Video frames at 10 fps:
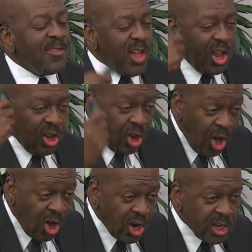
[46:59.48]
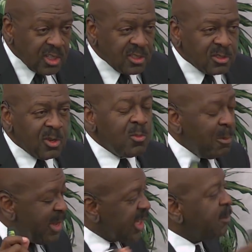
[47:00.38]
the Lord will
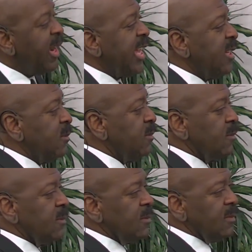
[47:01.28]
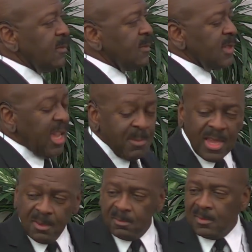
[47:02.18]
make it plain. Amen?
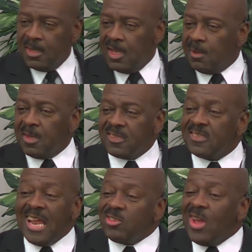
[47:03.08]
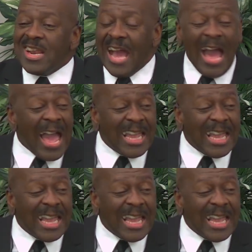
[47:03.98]
Because He's not trying to hide